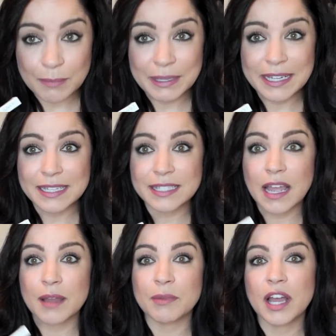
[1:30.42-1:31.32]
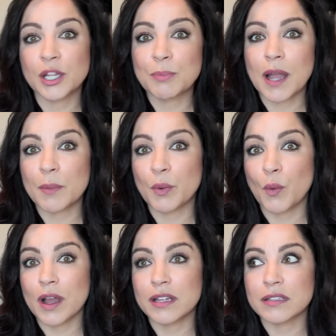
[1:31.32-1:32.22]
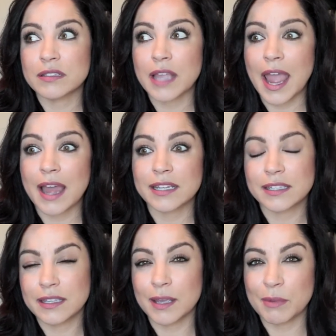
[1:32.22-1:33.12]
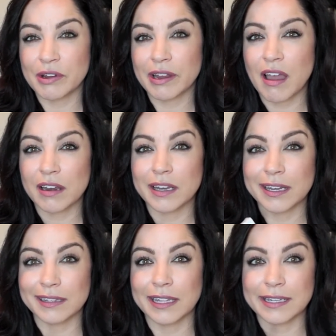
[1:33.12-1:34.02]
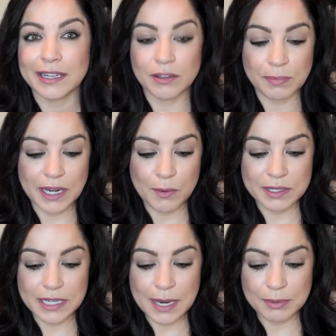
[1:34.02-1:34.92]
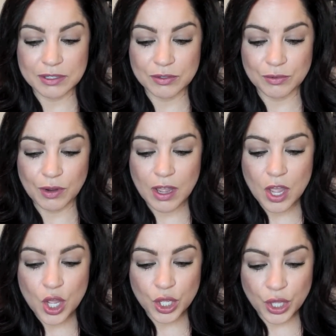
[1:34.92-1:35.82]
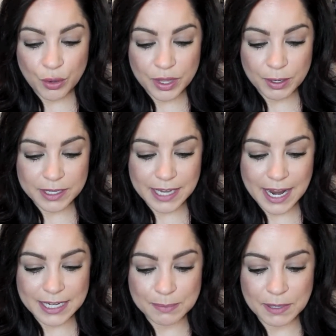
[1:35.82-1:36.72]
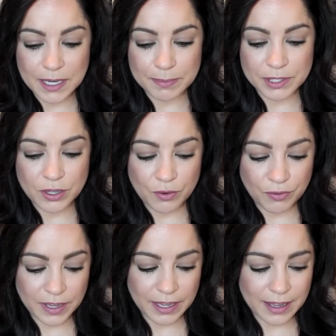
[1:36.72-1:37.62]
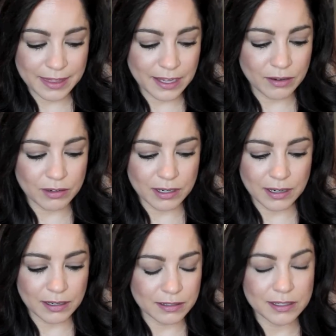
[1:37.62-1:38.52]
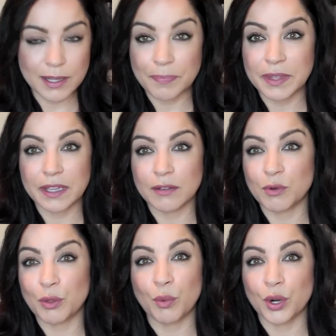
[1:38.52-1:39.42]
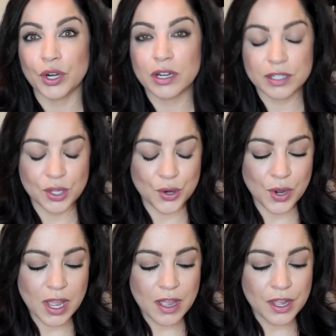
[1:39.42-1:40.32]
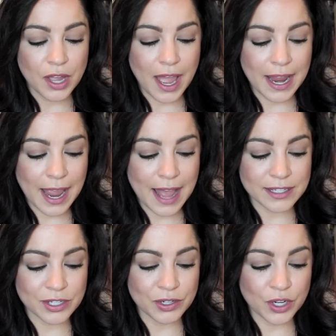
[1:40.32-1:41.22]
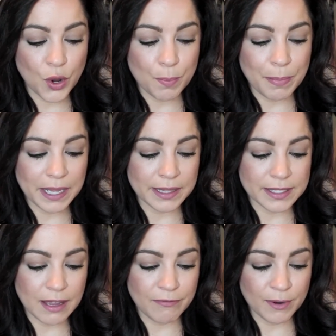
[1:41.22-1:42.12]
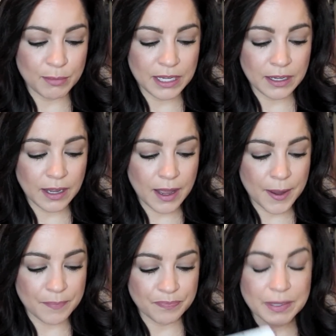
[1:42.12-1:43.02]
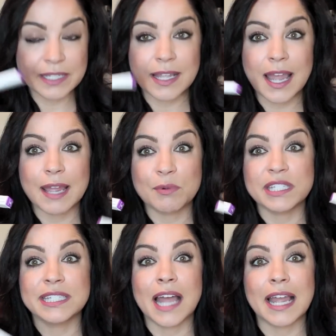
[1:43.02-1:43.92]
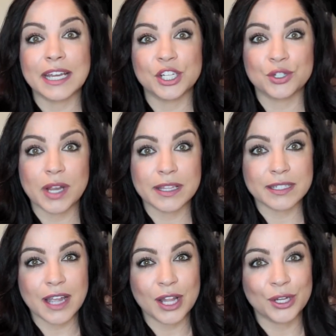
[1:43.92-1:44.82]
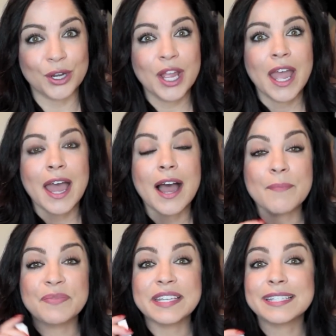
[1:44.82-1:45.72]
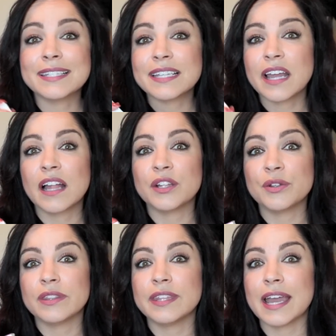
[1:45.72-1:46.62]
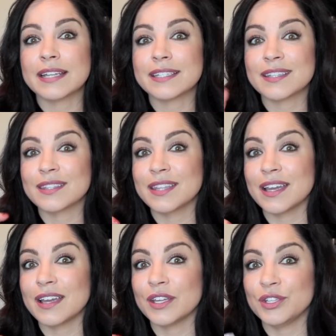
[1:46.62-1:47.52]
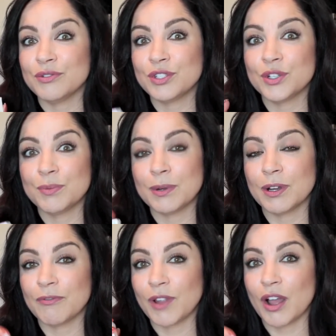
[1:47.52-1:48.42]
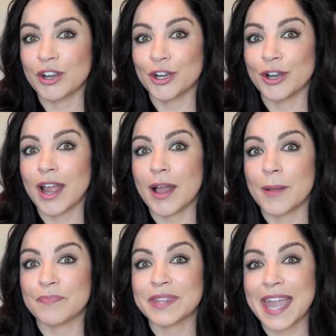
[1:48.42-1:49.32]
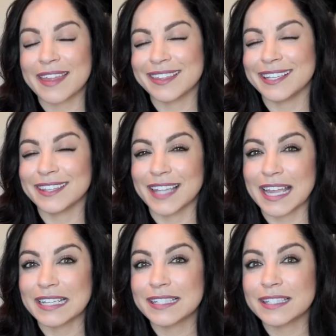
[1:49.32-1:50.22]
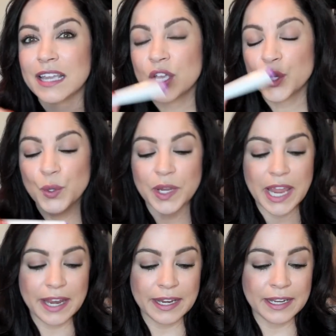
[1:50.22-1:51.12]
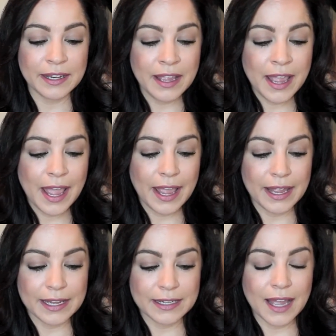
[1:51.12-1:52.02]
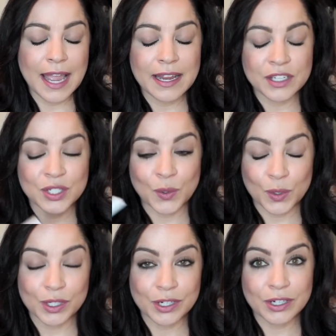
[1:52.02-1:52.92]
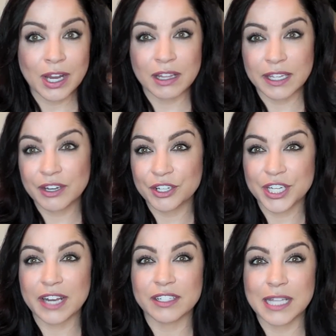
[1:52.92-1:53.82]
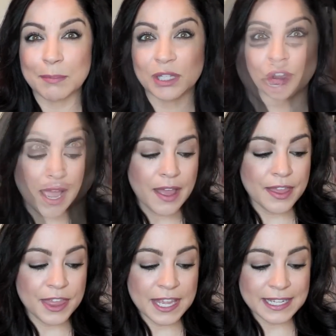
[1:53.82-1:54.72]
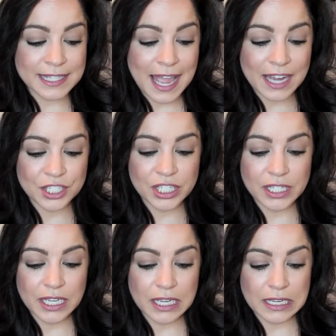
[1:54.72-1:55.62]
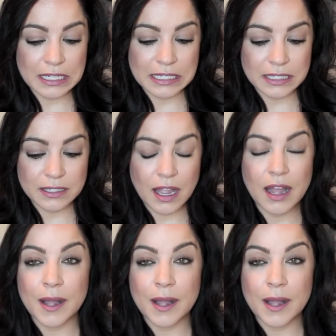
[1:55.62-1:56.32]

because ColourPop was at the Americana in Glendale, but I wasn't able to go there because I had to pick up Sophie, I think, or something with work. So I asked her to go pick these up for me because I was dying to try this color. This is the color that the YouTuber vlogger Kathleen Lights created, and I adore her. I'll link her channel down below. This actually is...